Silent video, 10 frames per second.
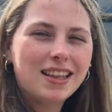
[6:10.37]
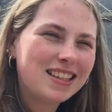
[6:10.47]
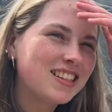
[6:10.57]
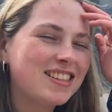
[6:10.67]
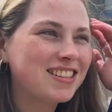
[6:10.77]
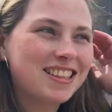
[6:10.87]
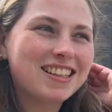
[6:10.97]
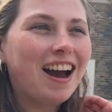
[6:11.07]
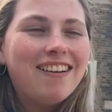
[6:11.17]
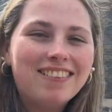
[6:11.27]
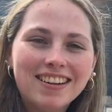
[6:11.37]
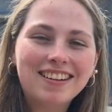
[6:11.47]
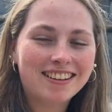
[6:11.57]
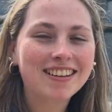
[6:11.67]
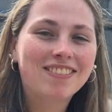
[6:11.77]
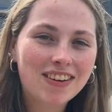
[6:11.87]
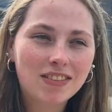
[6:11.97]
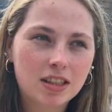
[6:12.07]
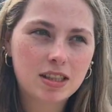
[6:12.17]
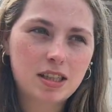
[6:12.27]
this is just, I want other
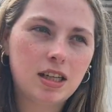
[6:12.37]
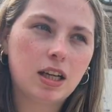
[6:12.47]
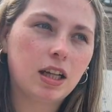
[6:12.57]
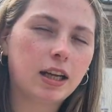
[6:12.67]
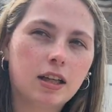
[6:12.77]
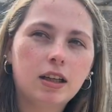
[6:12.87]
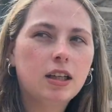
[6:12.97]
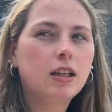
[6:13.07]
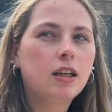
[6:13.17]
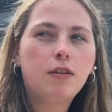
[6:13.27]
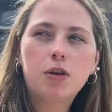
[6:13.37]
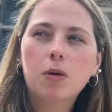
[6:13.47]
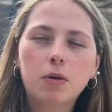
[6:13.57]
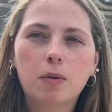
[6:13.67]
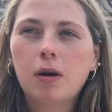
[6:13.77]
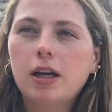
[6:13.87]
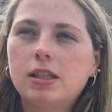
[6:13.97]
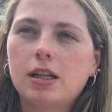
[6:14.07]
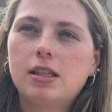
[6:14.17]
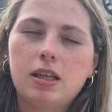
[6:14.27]
people to see, like, if you want to apply
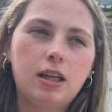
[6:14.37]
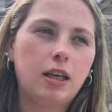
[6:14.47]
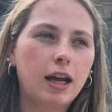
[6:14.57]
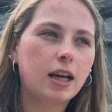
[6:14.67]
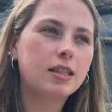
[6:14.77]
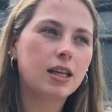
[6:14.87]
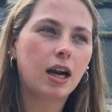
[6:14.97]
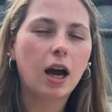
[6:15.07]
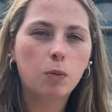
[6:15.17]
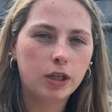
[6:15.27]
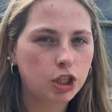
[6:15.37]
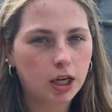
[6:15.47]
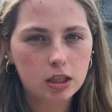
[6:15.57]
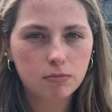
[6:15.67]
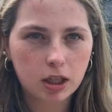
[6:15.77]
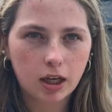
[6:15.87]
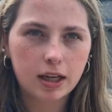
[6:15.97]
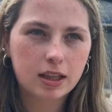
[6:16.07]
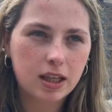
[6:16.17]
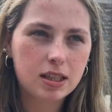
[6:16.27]
to NCAD, like I said, I wish I had something
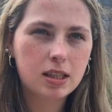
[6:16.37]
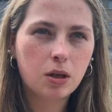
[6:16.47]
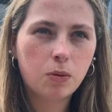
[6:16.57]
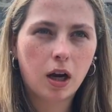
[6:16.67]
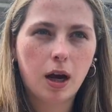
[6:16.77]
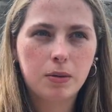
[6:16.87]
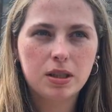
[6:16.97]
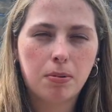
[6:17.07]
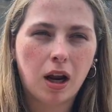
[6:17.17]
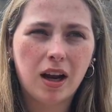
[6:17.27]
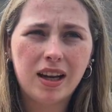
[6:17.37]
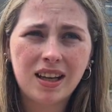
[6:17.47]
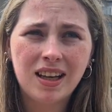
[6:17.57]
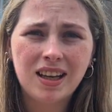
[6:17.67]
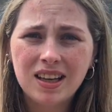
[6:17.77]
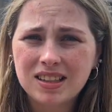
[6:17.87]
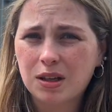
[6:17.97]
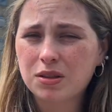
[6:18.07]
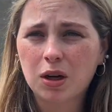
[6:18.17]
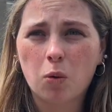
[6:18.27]
like this when I was applying. So
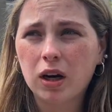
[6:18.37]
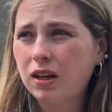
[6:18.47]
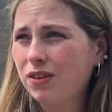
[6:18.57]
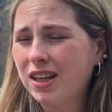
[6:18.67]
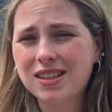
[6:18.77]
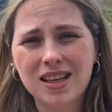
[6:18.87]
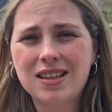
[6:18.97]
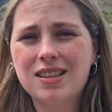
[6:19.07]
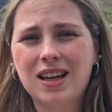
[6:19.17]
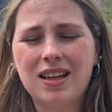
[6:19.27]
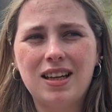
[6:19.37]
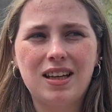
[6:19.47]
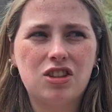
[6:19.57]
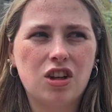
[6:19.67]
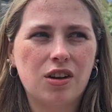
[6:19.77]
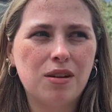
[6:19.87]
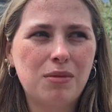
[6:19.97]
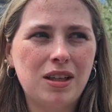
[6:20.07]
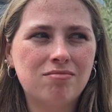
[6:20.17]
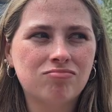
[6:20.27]
I was like, what even is NCAD? Do you know what I
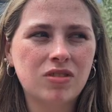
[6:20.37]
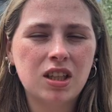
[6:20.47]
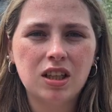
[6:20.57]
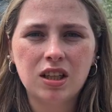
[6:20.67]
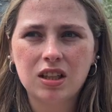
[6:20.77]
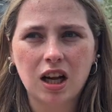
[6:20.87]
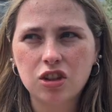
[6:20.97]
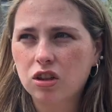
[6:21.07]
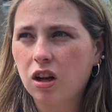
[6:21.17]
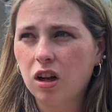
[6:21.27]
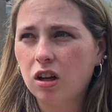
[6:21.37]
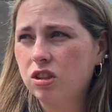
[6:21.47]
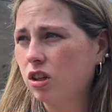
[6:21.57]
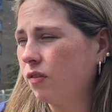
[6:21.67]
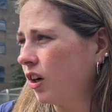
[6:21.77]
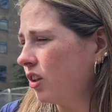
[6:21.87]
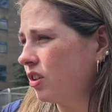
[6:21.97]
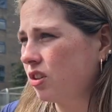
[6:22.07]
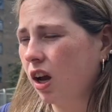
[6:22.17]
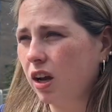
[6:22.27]
mean? National College of Art and
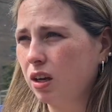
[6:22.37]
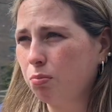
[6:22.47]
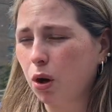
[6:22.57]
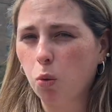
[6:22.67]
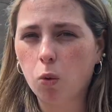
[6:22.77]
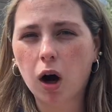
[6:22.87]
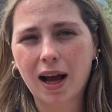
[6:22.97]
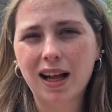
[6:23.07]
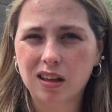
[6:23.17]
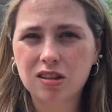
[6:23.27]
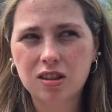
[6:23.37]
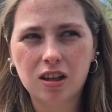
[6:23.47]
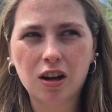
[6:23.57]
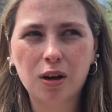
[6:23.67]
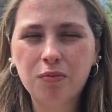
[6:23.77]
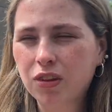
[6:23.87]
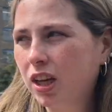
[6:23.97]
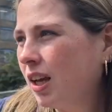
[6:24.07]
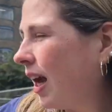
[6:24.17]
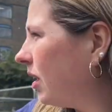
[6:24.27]
Design, but what else, you know?
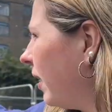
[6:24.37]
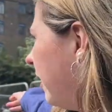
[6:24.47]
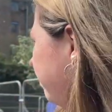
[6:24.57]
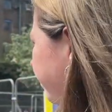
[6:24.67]
Anyway,